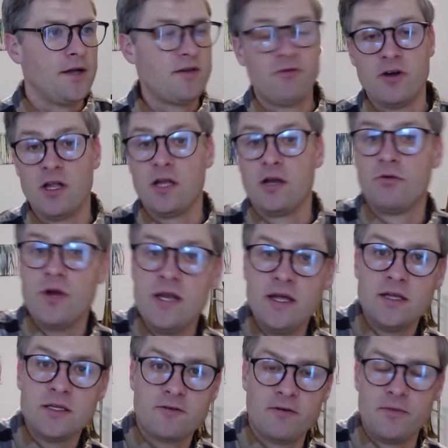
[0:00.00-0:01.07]
different
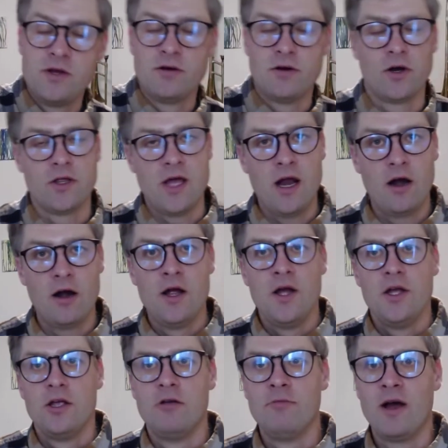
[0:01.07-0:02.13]
ingredients from here or there,
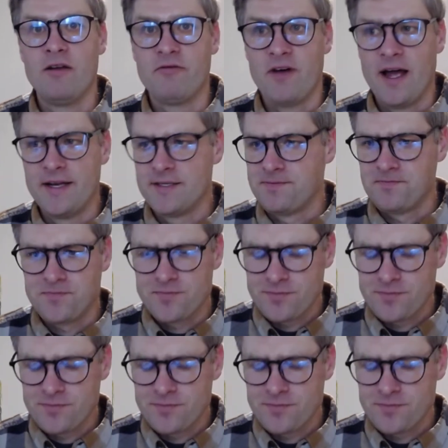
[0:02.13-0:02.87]
you might find